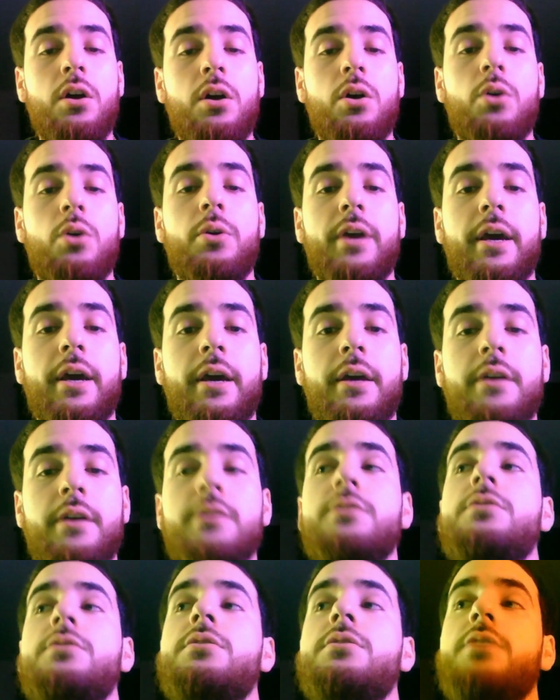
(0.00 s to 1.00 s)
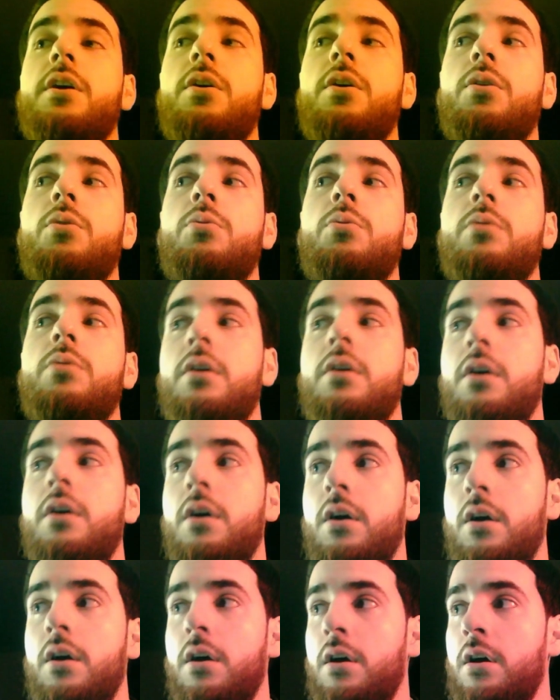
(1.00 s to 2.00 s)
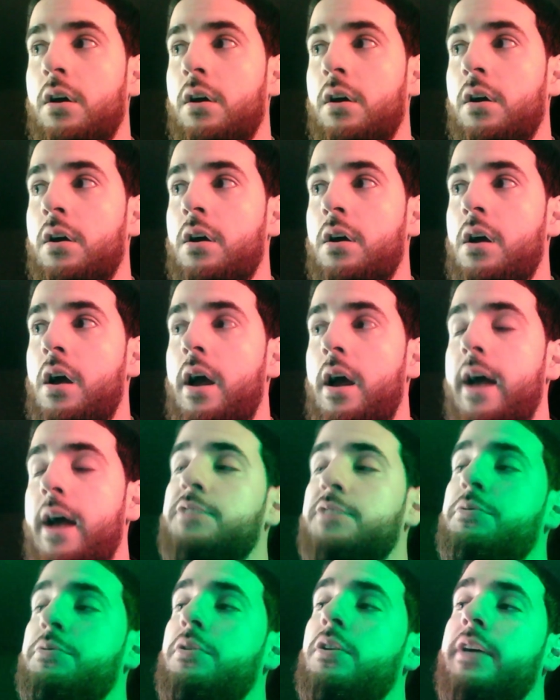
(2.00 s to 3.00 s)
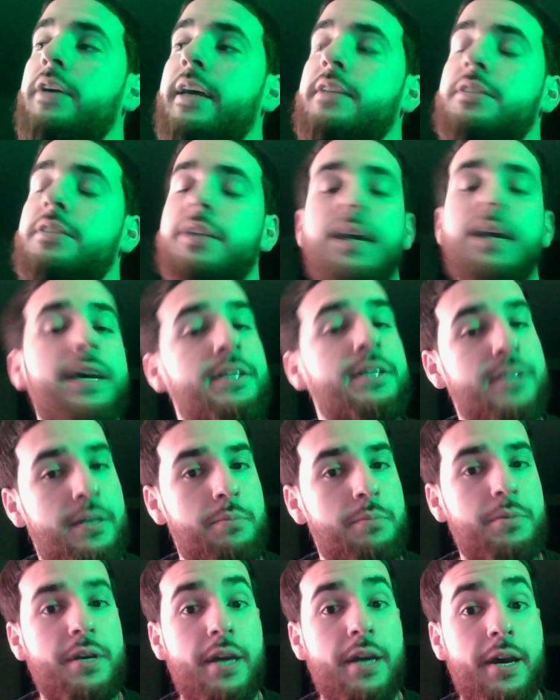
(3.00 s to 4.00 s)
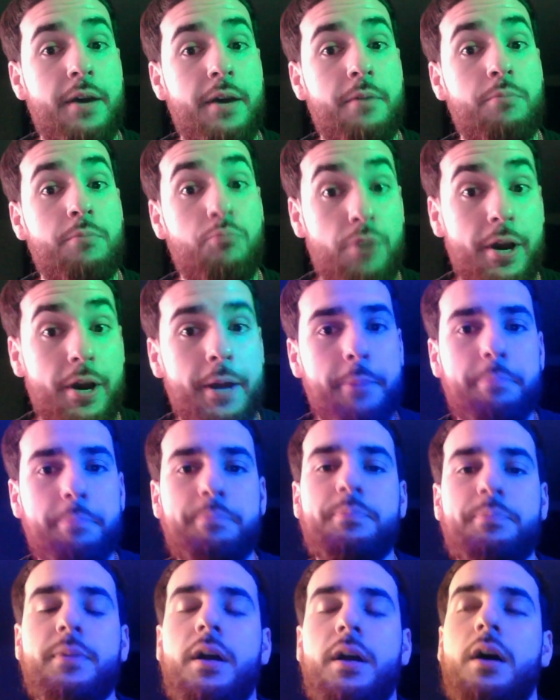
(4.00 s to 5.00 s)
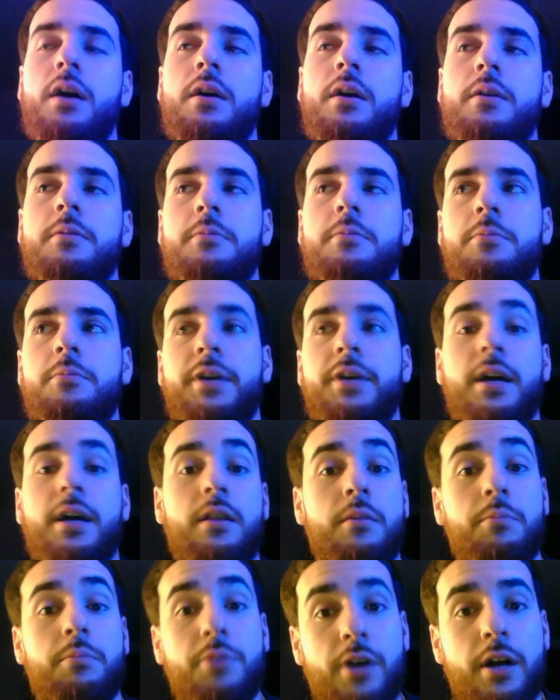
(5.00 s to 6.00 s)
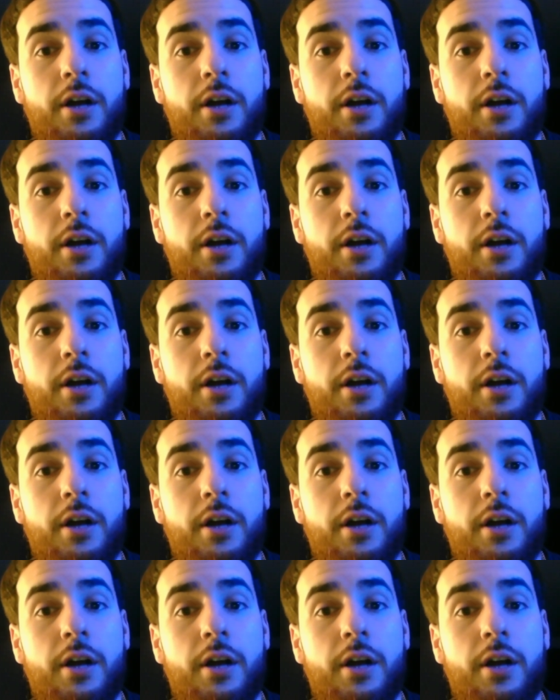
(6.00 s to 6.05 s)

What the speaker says: Okay, so as we look at today's NBA, right? We got LeBron